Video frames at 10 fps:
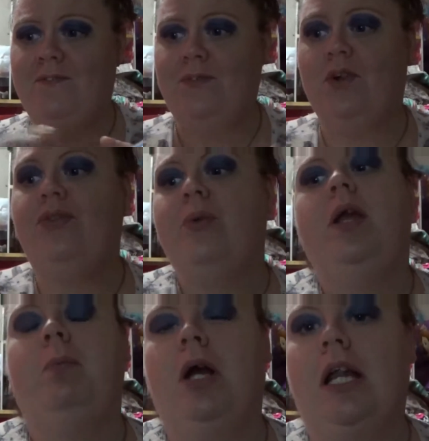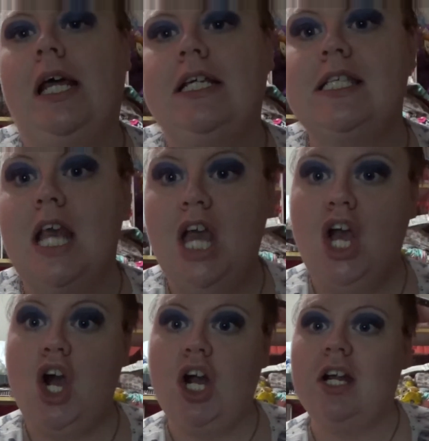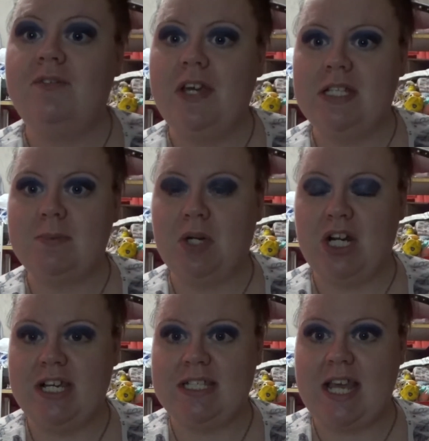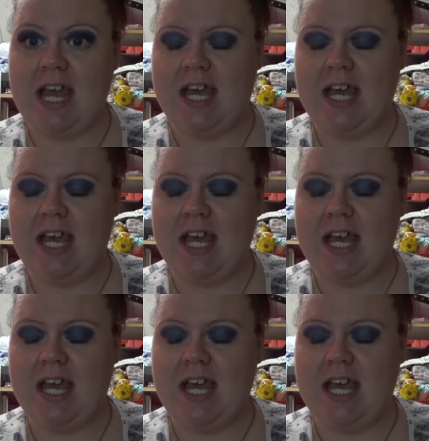or three products, are face products that